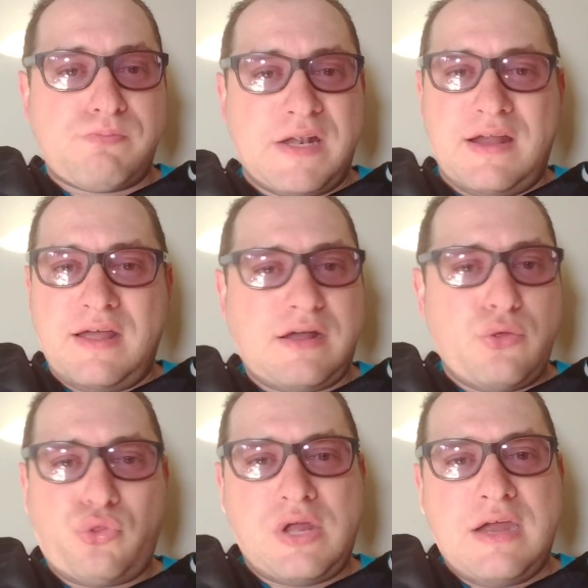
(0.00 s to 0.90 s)
But like I
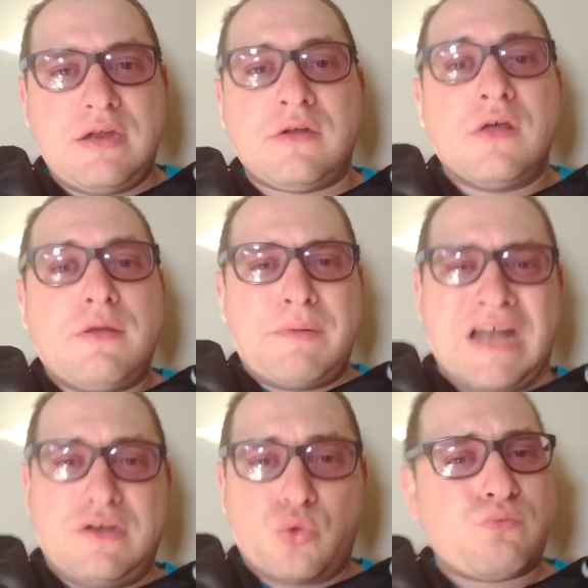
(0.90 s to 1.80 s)
stated, the
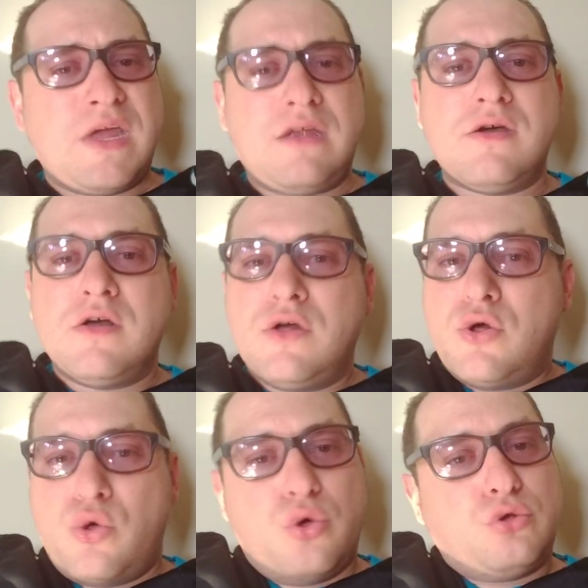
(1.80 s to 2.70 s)
Panthers made
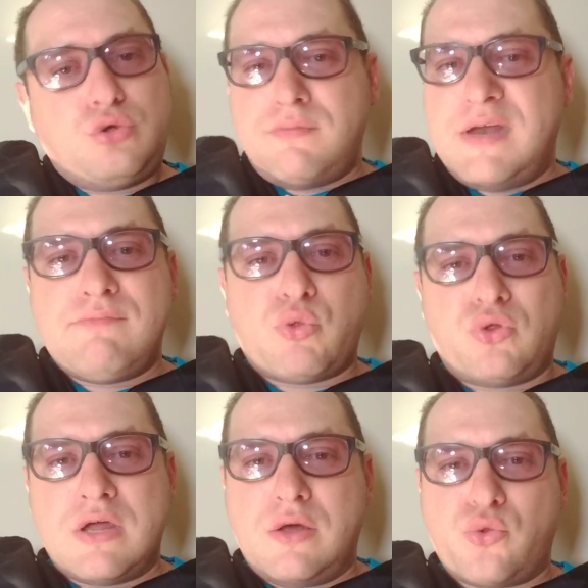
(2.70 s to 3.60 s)
too many
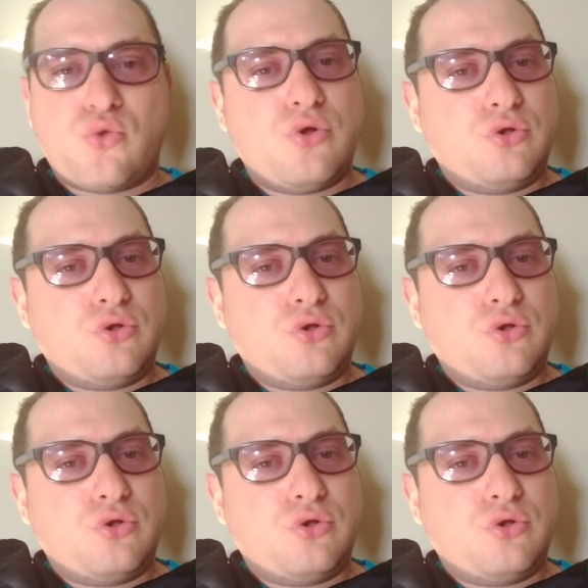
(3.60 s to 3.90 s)
mistakes.